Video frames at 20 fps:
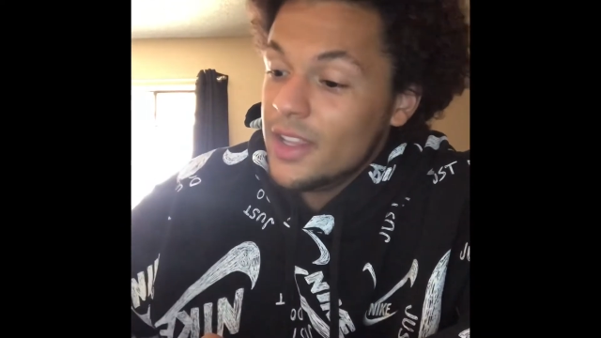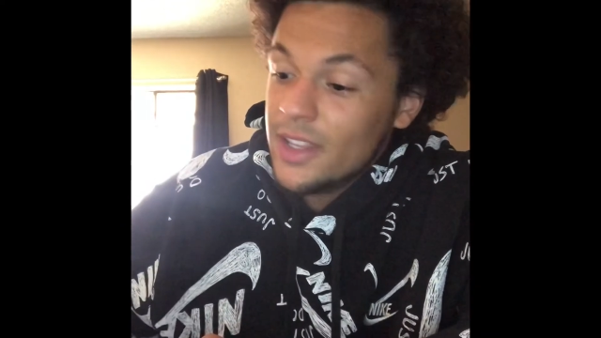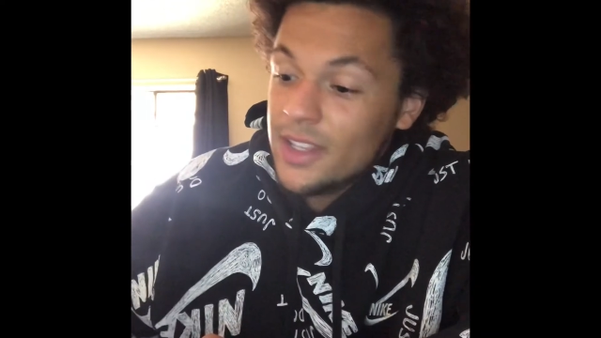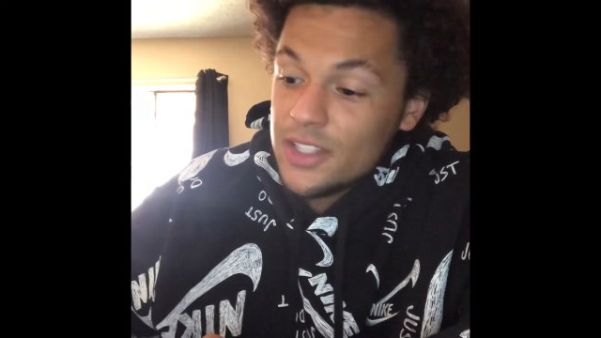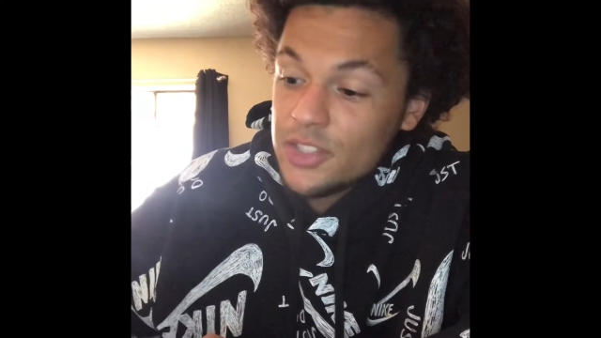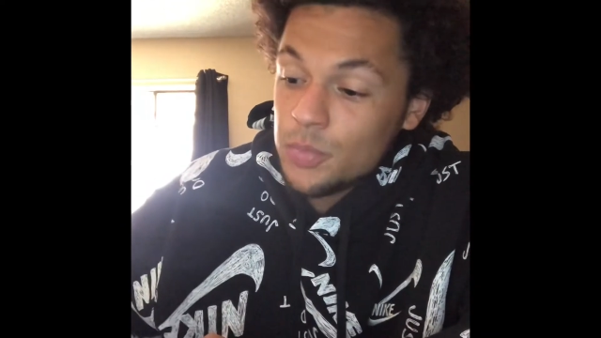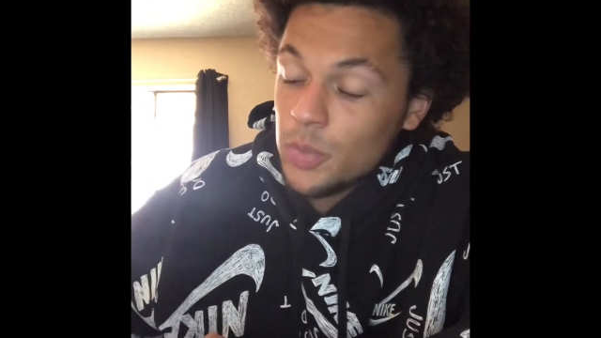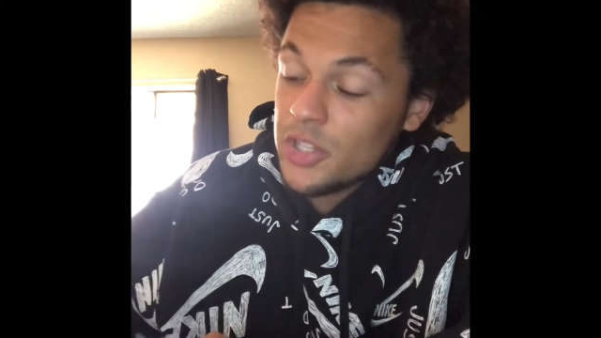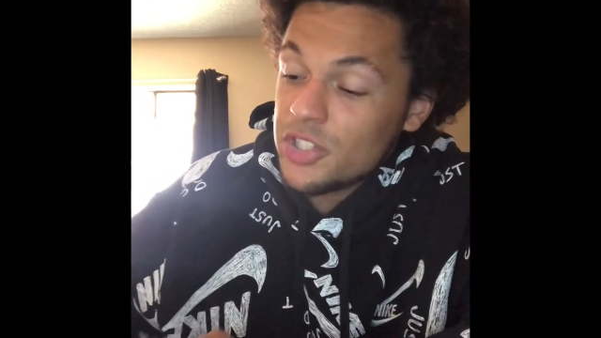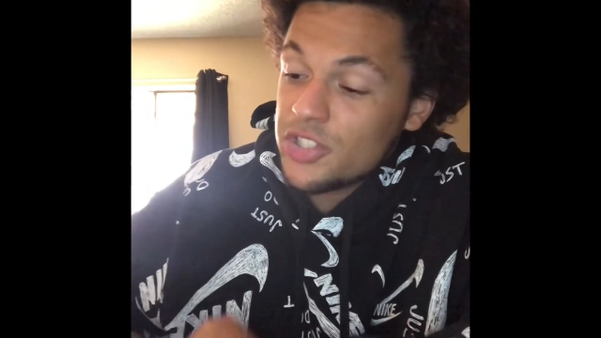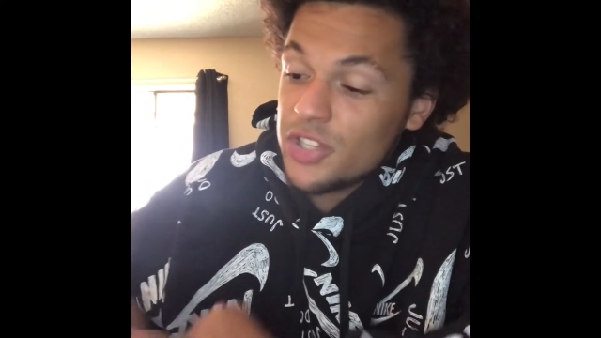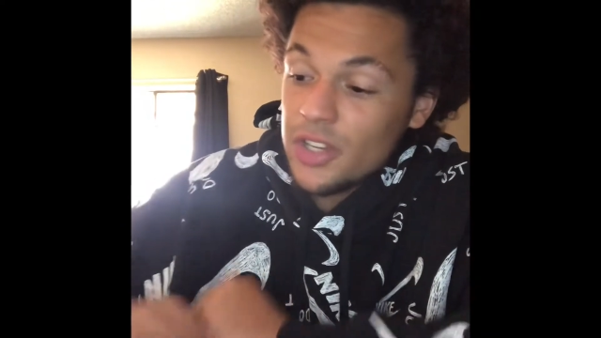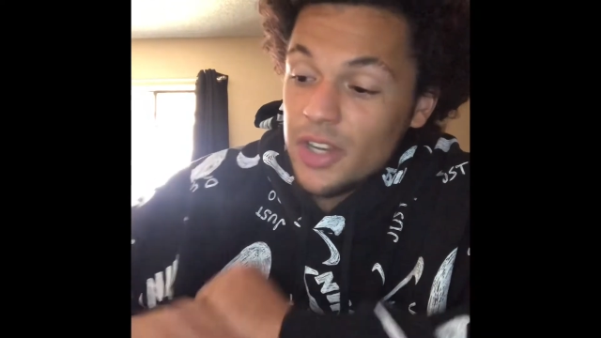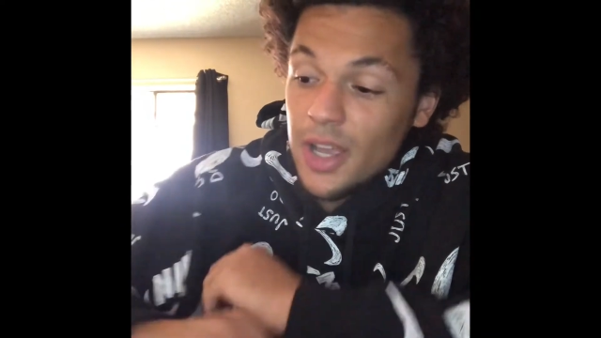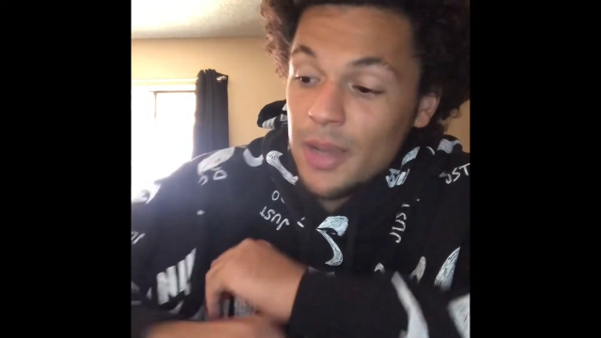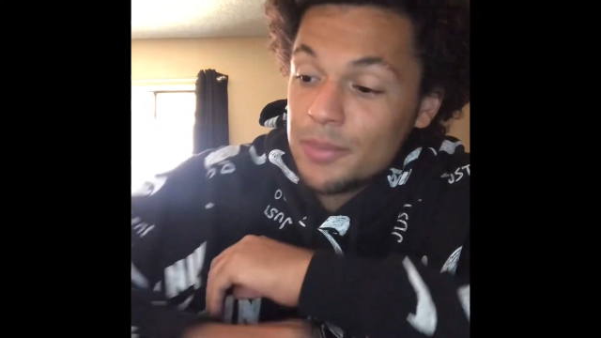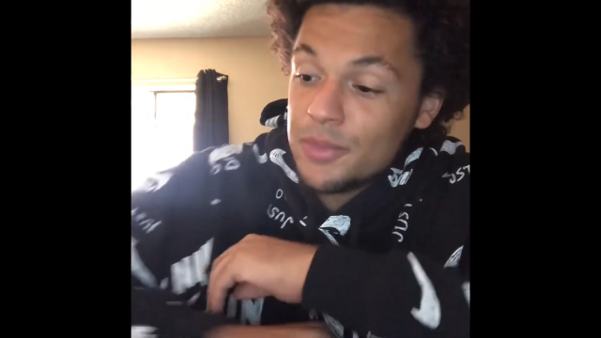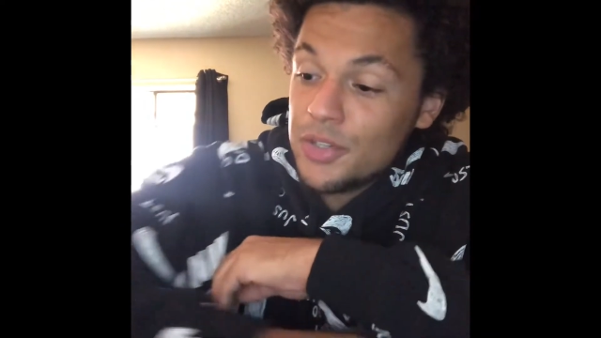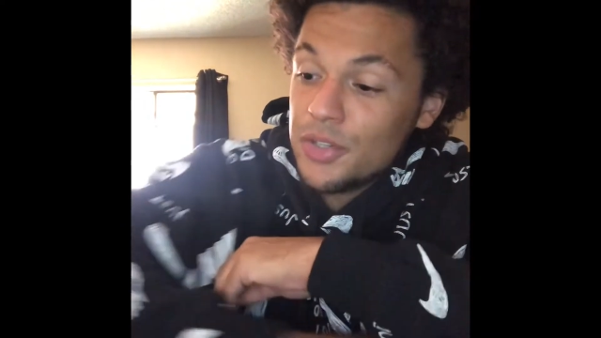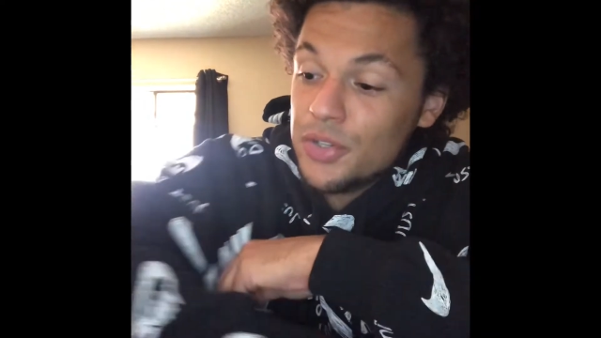Switched it
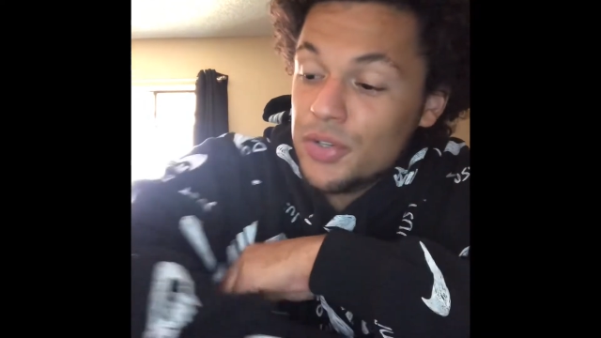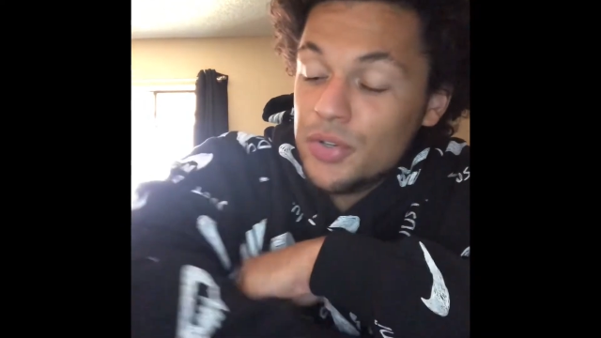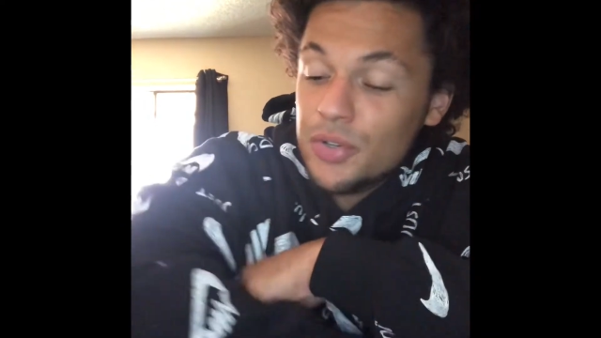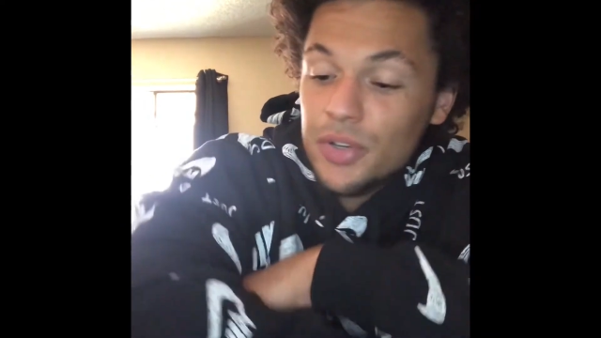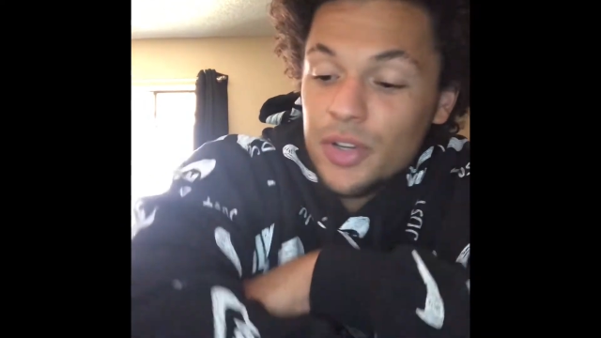up too.